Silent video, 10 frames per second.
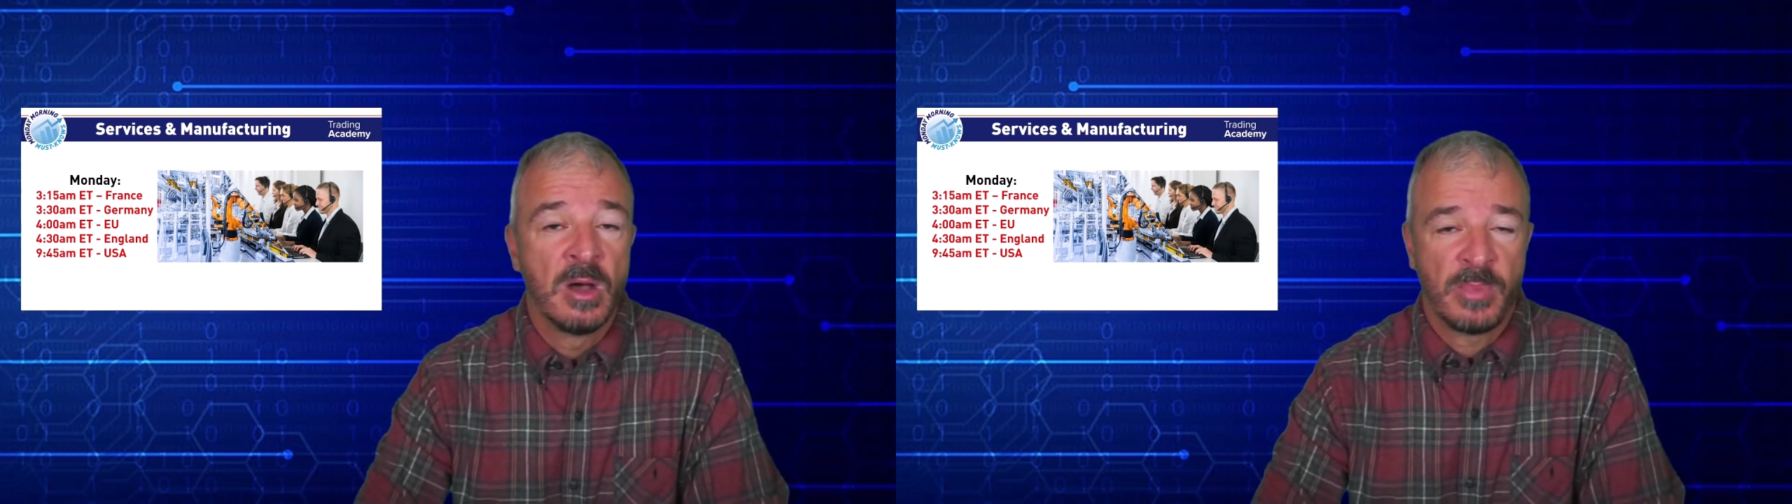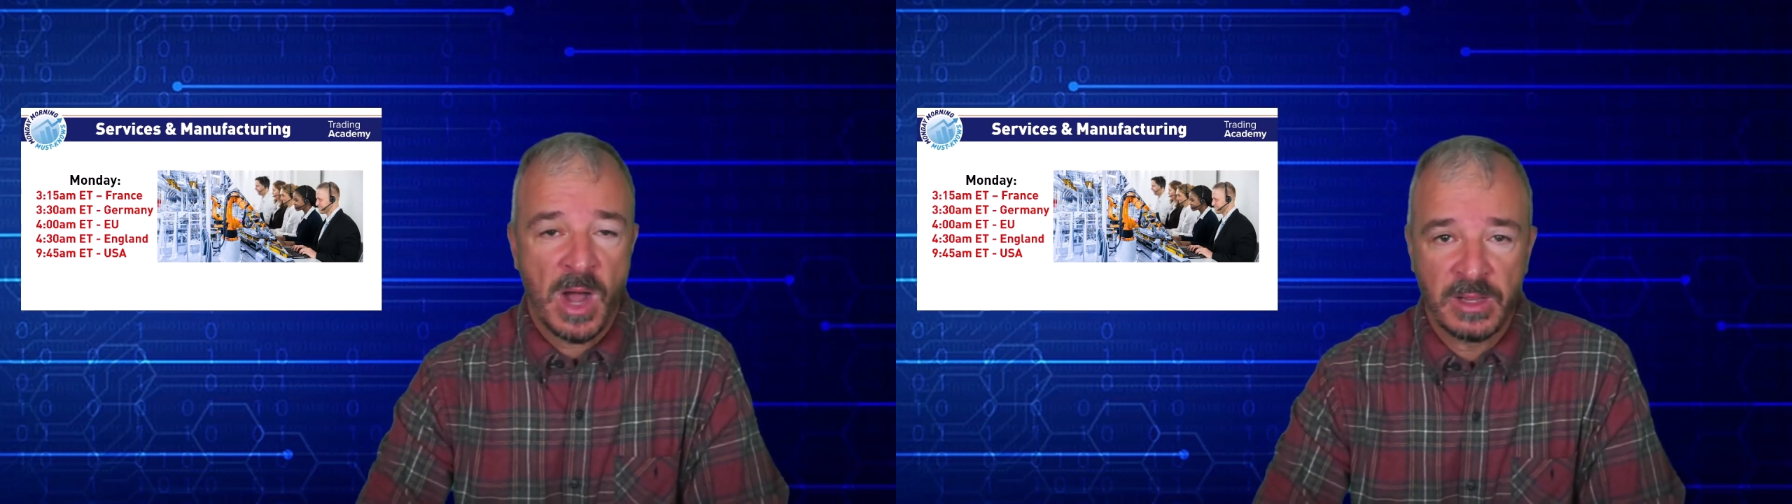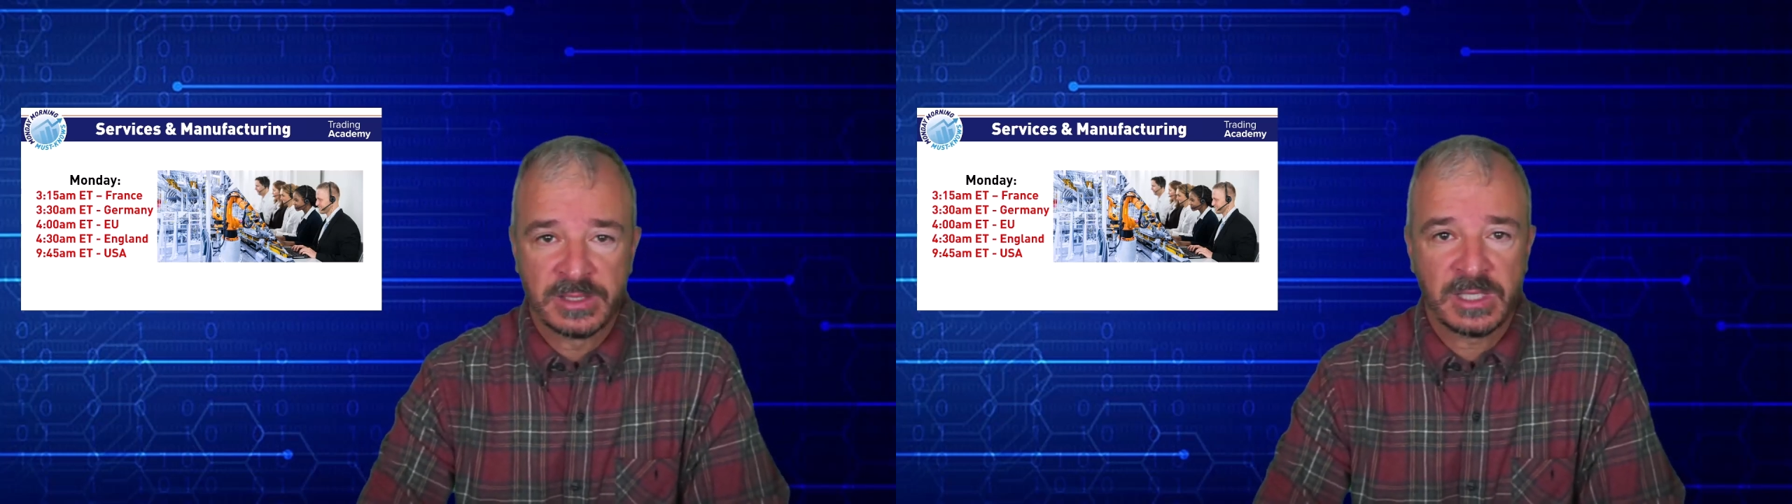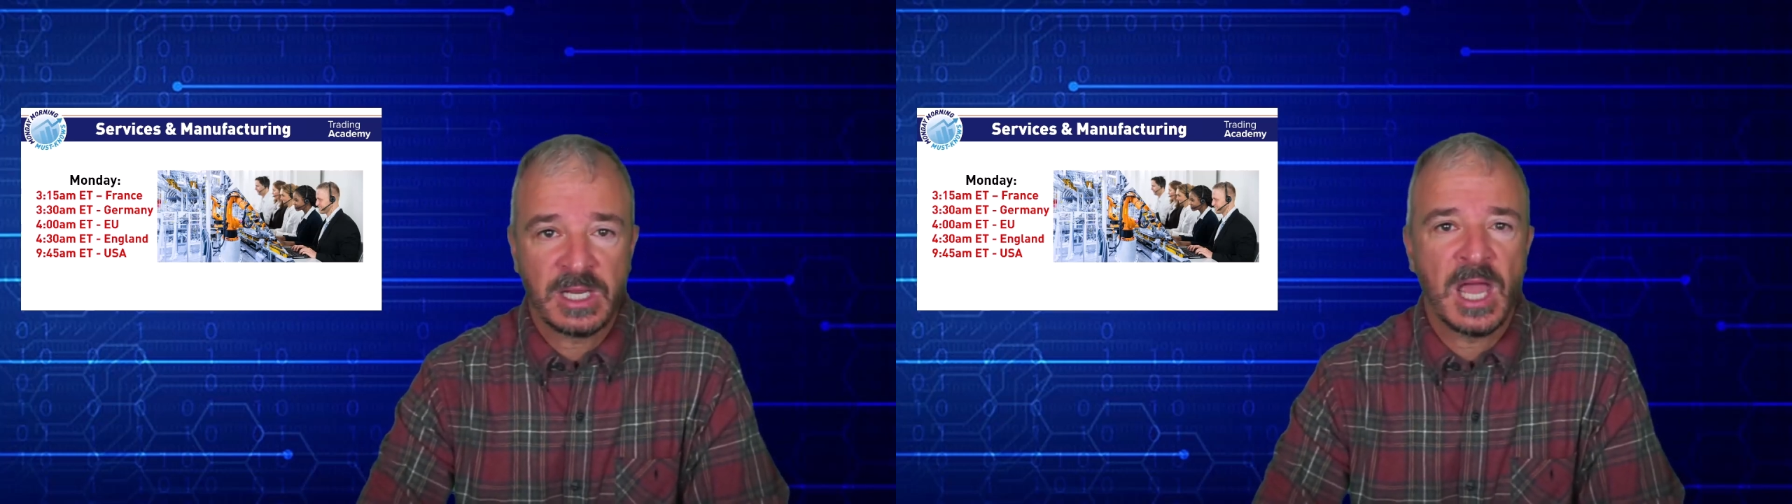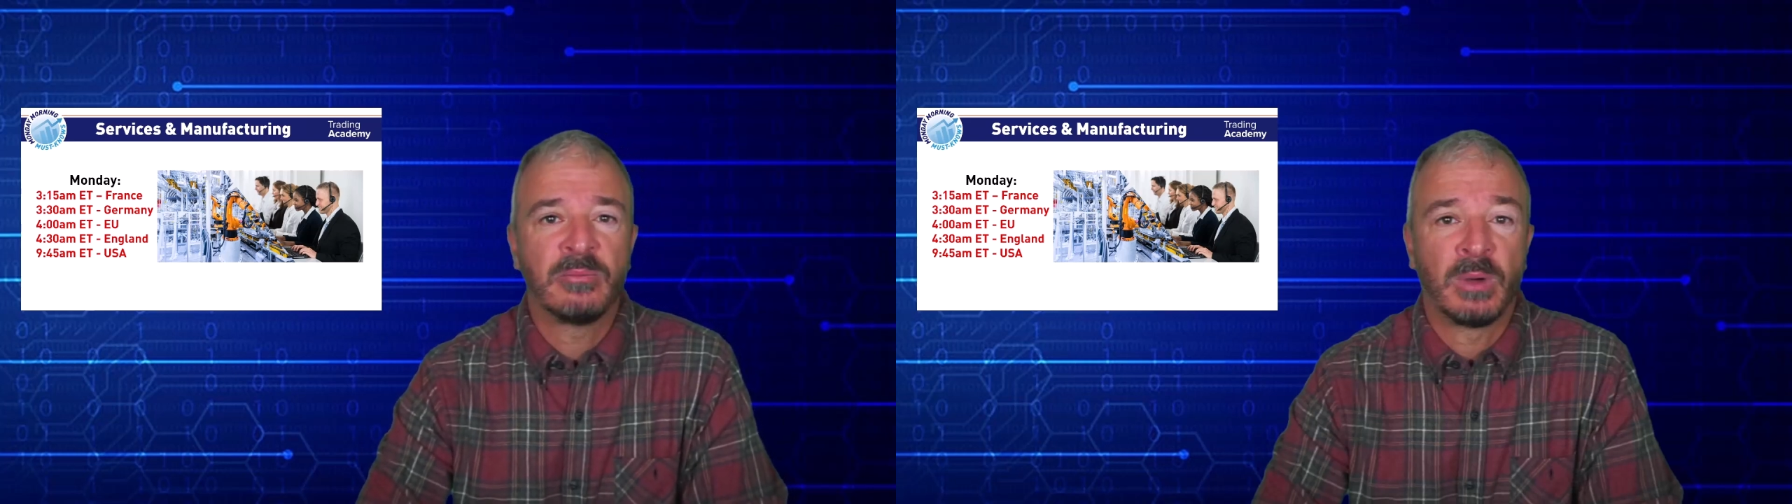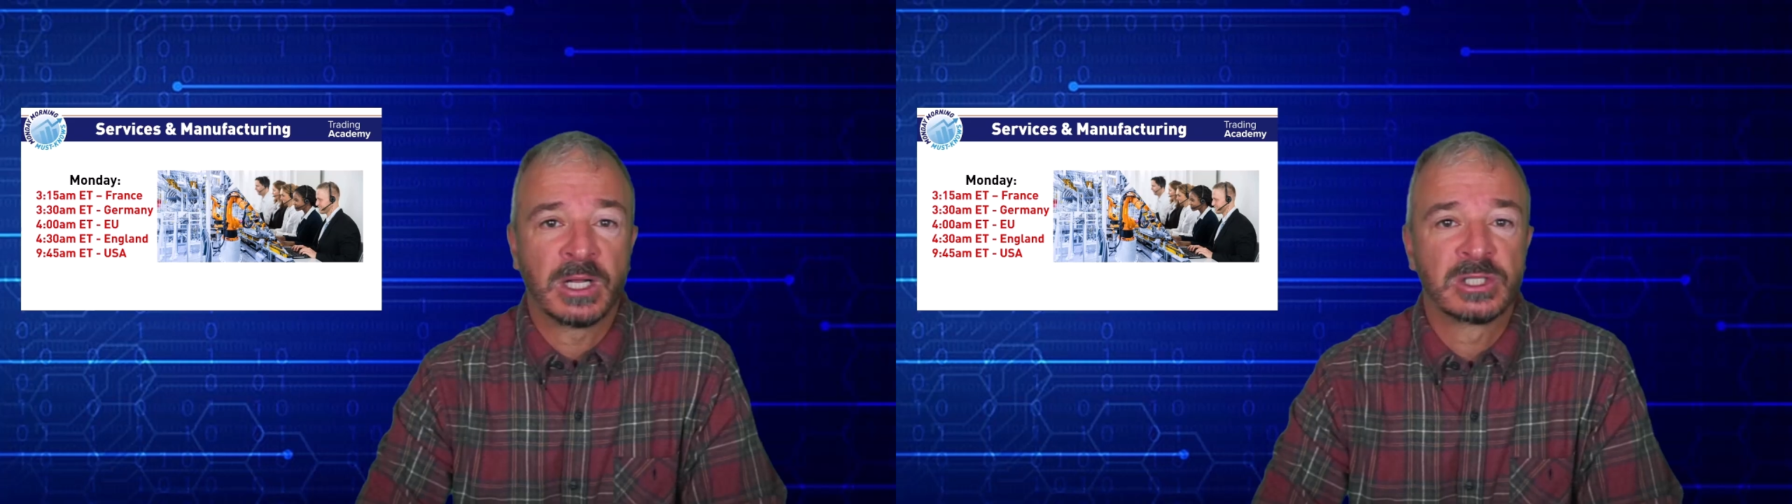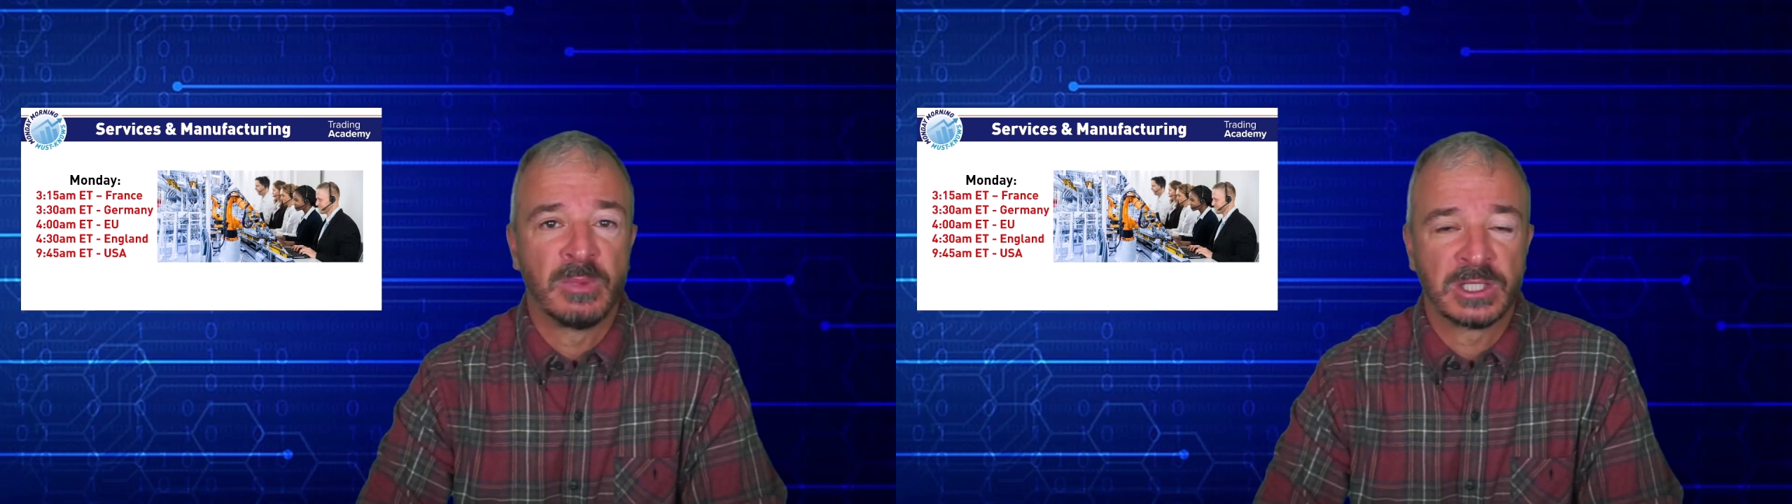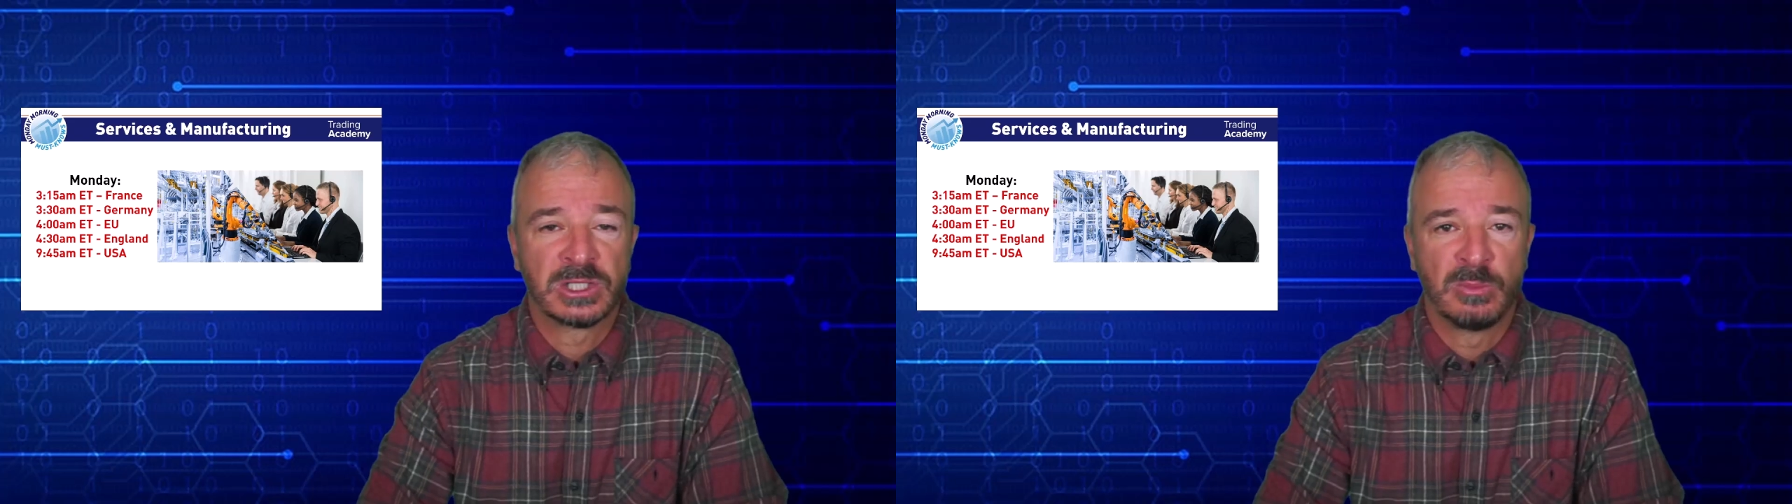policy, and much,
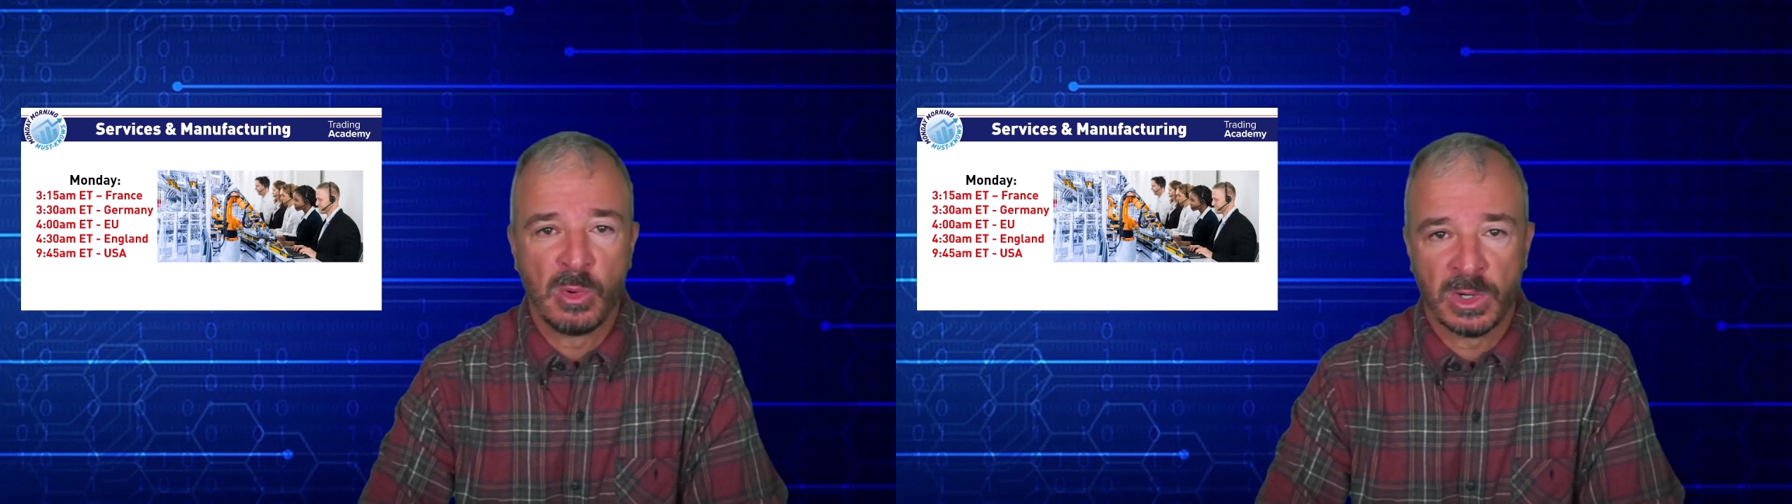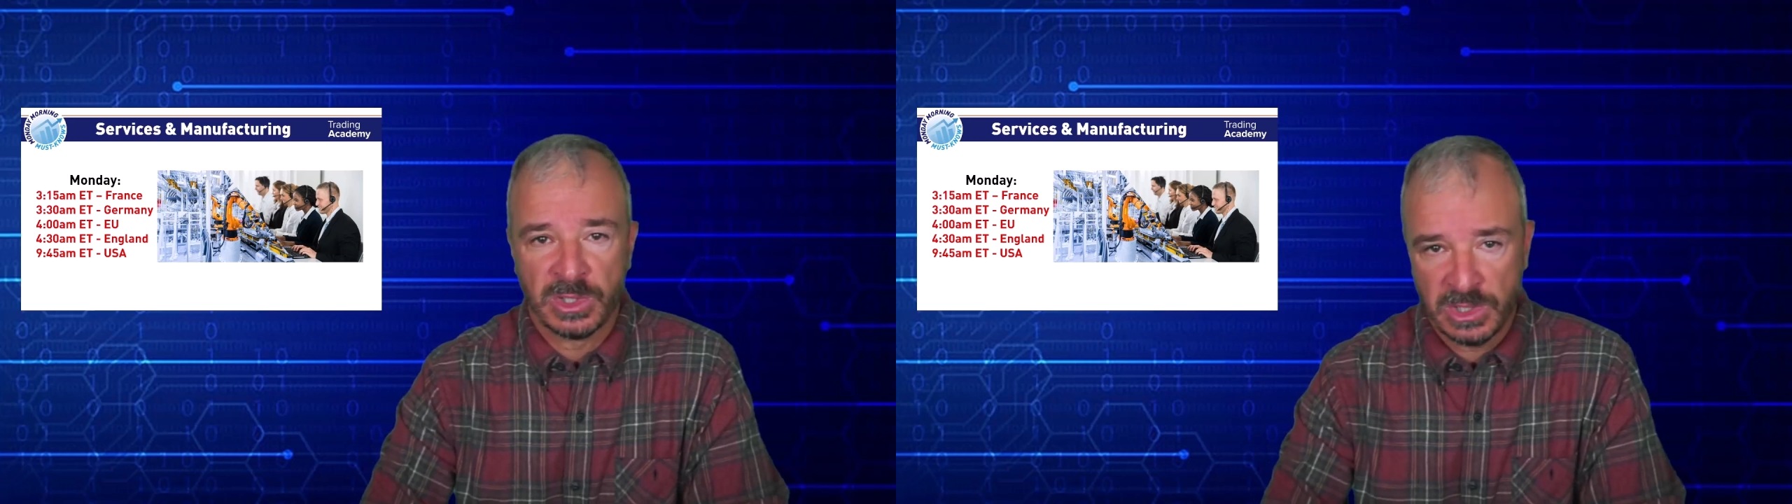much more.